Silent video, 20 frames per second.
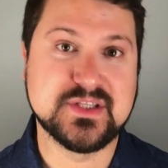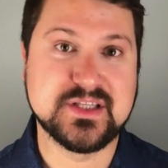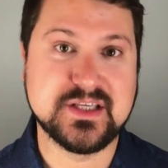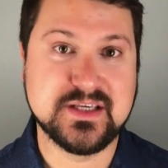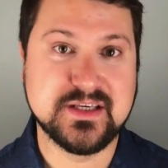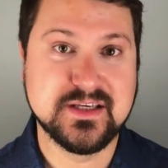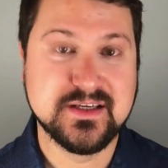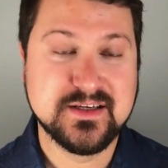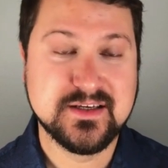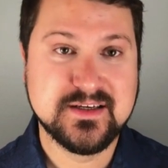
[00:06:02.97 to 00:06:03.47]
to
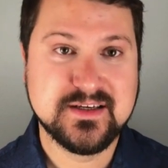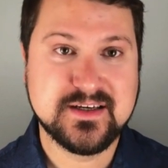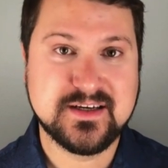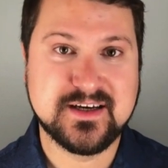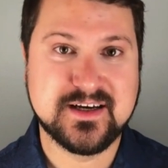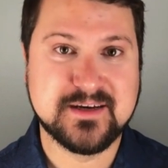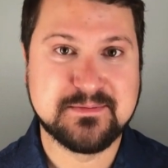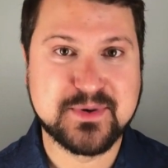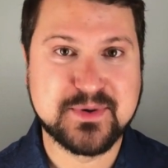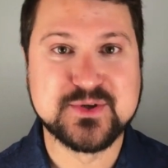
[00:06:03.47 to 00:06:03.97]
the
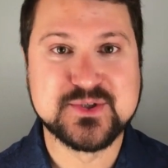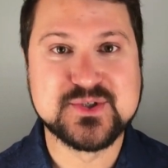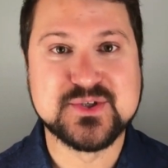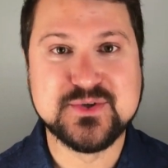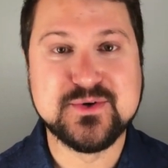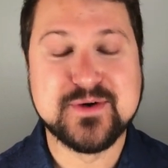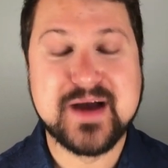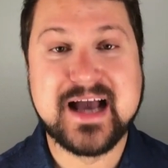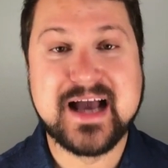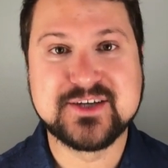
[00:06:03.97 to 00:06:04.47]
person
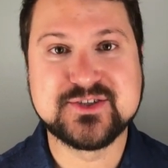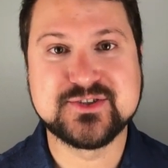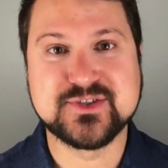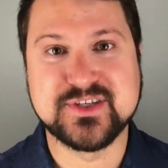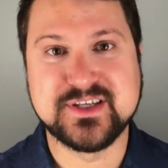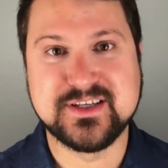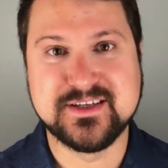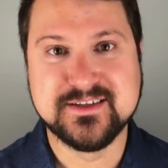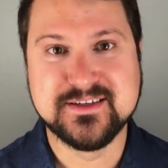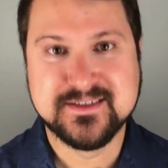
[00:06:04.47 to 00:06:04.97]
who
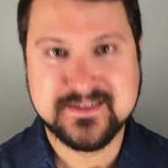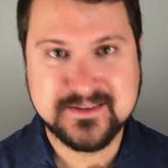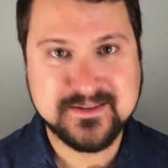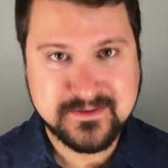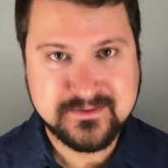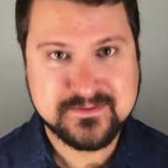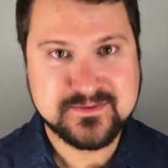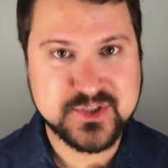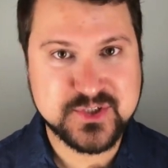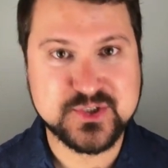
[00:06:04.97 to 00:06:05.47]
actually
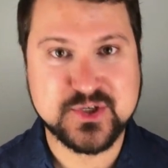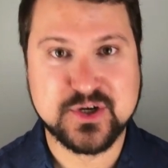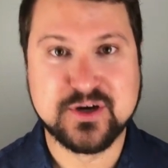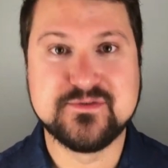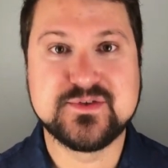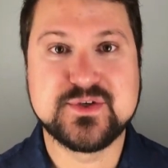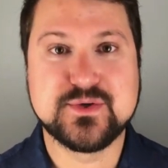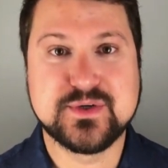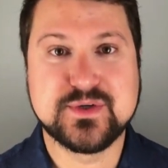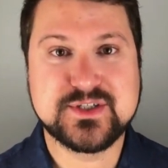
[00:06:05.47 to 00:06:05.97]

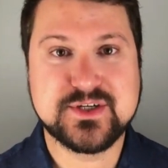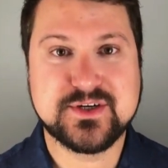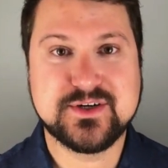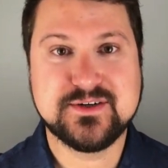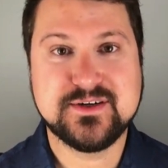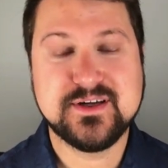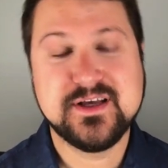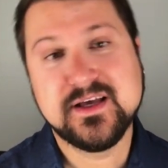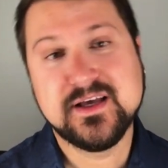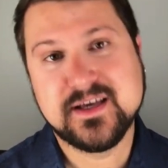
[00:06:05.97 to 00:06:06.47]
deserves the
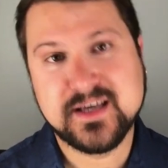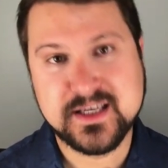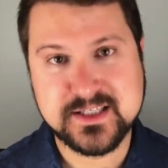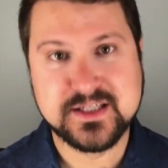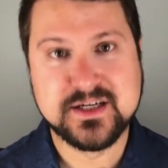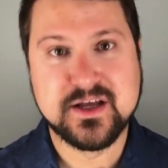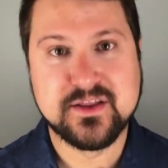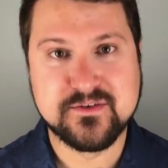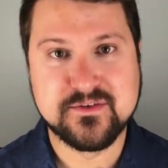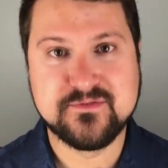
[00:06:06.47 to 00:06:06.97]
return is
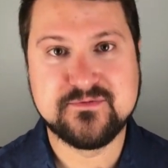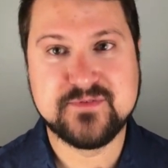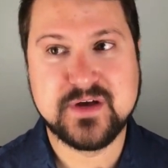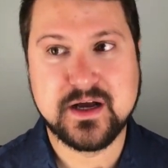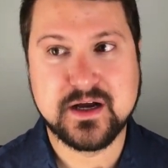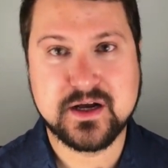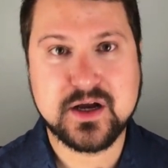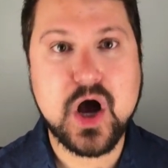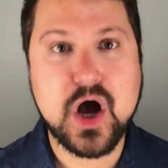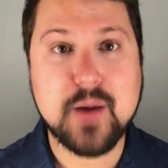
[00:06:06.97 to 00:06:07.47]
another
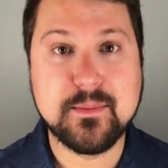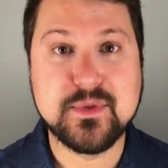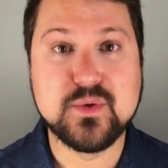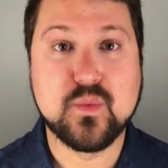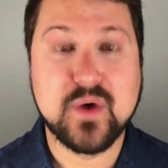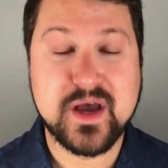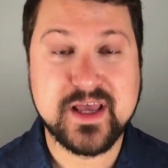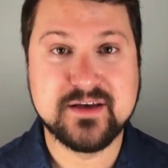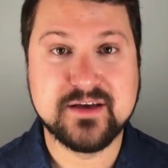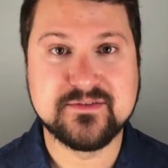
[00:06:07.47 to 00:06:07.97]
common
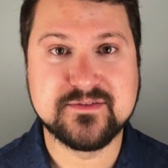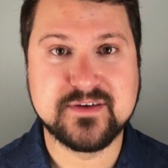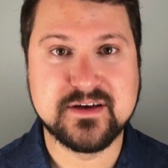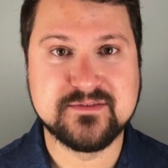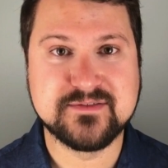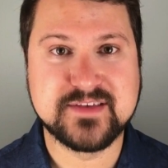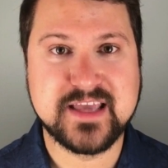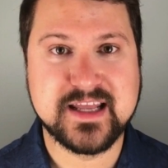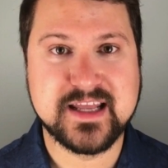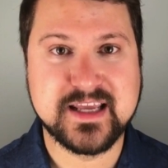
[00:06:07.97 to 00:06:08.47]
way
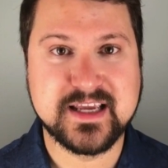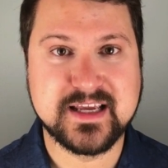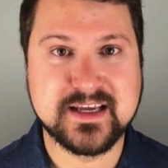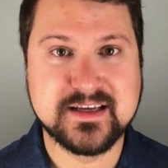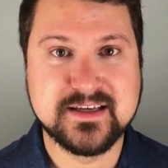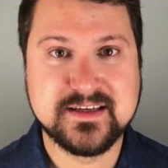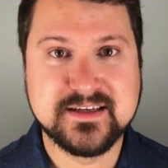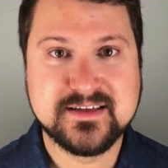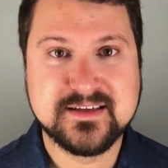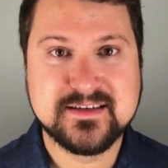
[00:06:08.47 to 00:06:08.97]
of
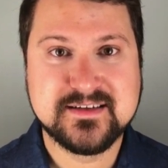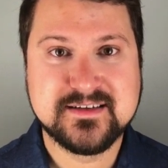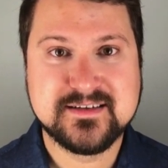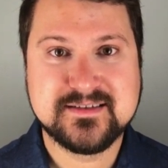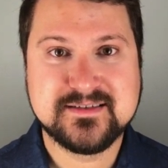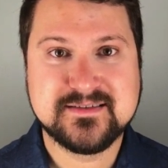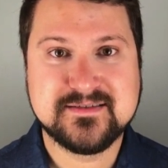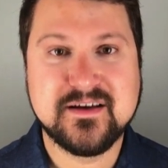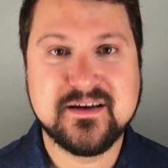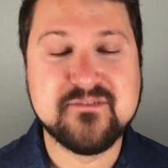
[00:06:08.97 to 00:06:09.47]

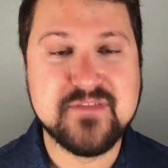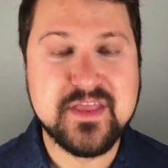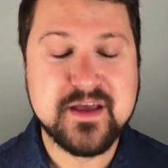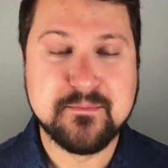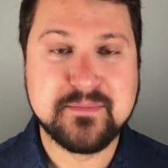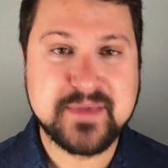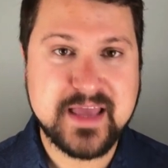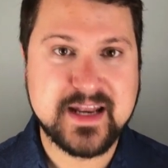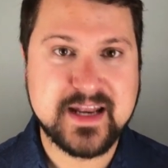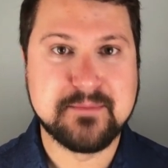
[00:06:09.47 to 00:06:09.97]

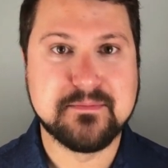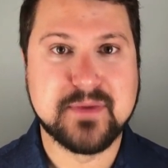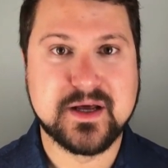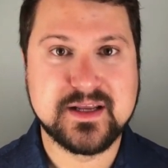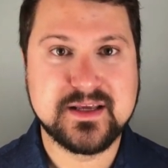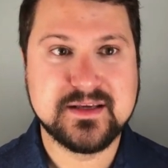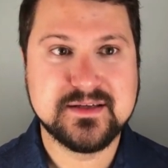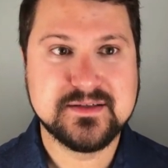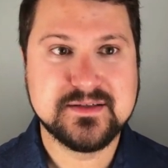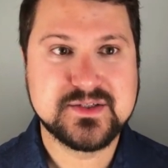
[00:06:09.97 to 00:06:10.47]
them getting
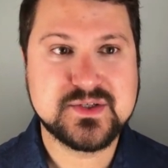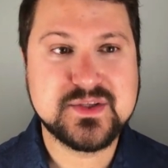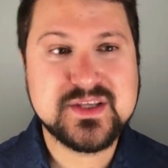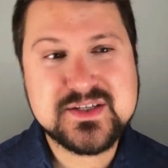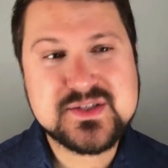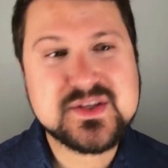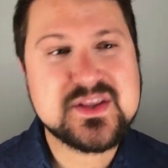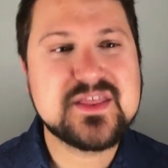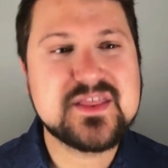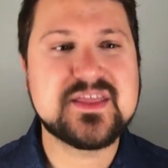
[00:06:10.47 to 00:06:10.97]
money. So
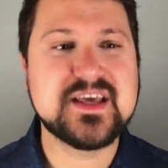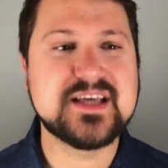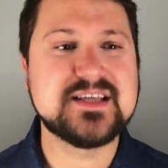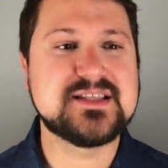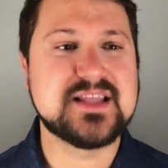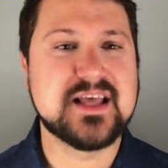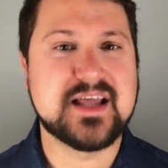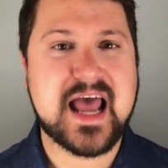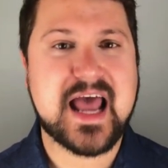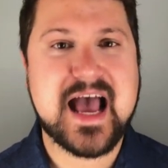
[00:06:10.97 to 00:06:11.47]
these are the
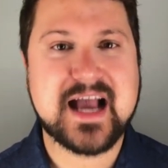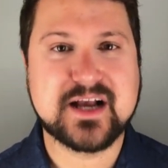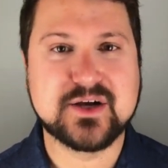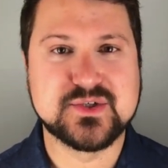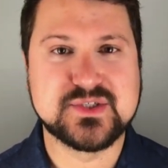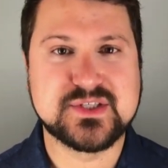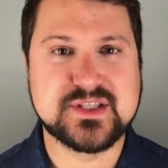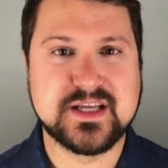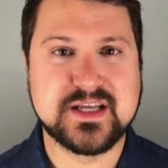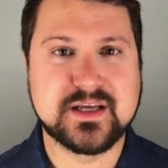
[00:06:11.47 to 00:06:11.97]
things that
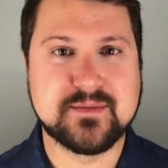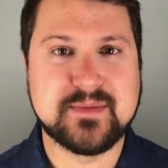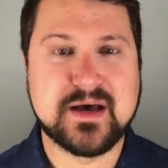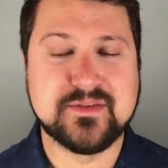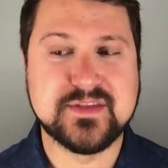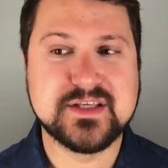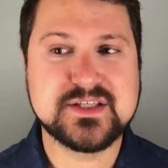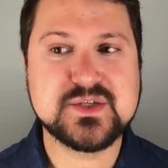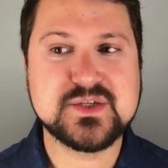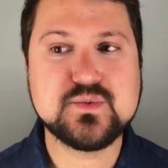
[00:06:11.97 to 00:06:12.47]
hackers think about,
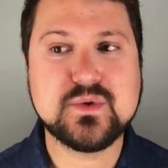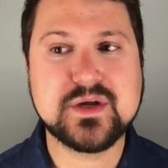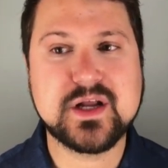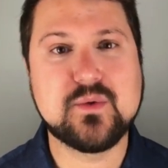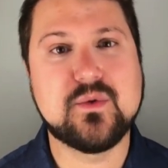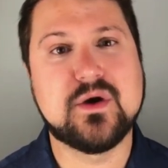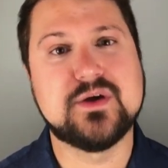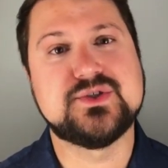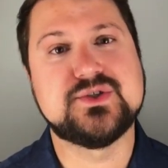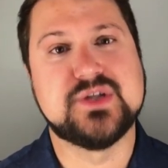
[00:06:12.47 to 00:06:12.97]
and this is what I
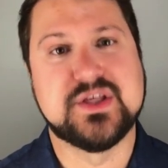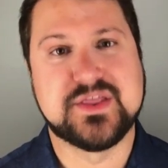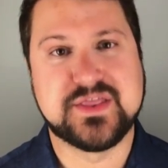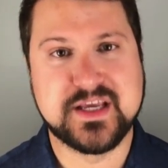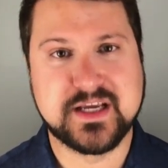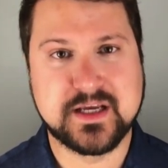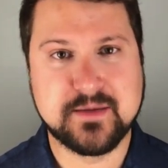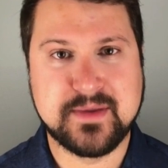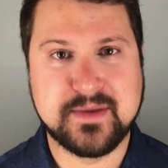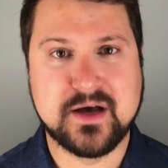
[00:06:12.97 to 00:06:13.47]
want you to
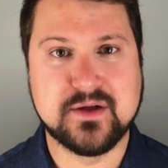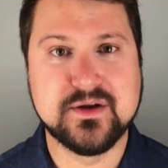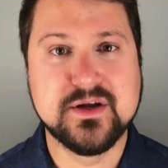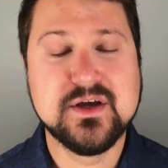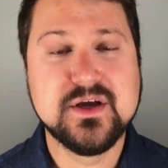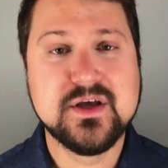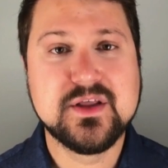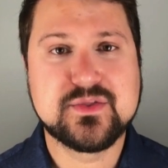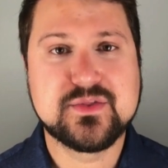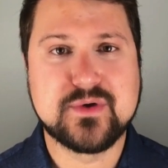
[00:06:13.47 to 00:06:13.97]
think about
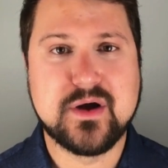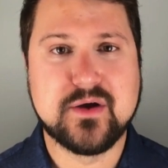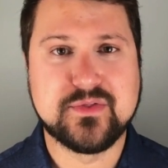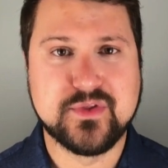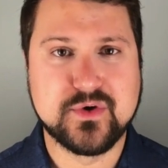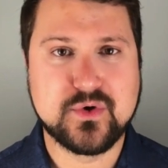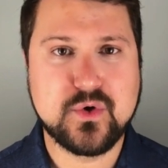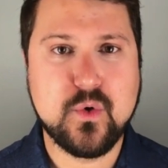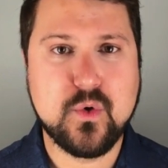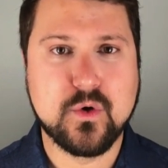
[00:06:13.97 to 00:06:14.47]
throughout
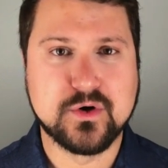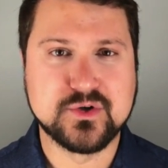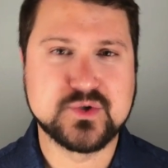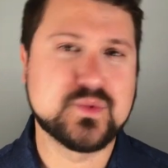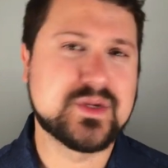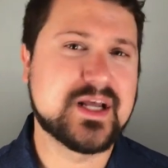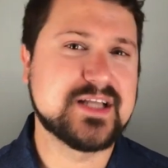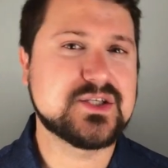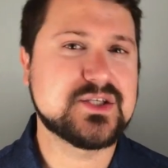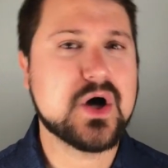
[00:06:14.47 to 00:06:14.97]
the course.
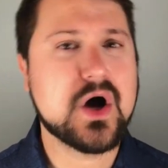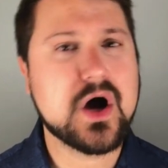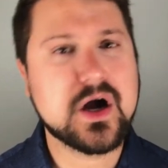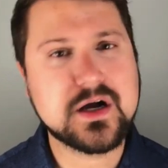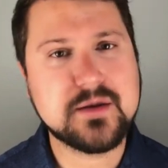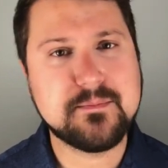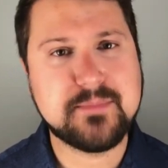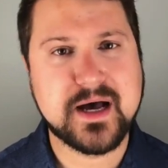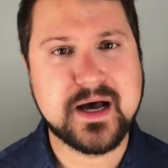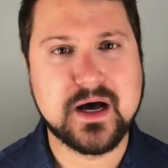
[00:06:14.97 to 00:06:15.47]
When I
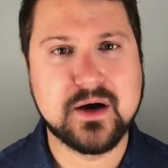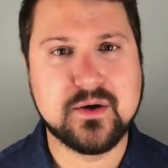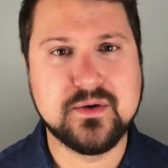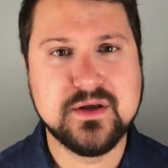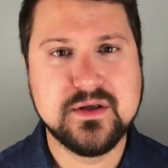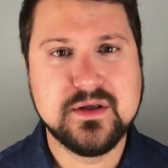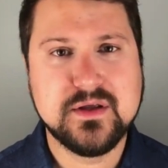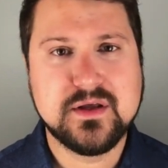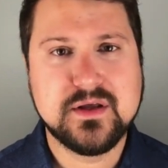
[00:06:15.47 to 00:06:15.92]
talk about,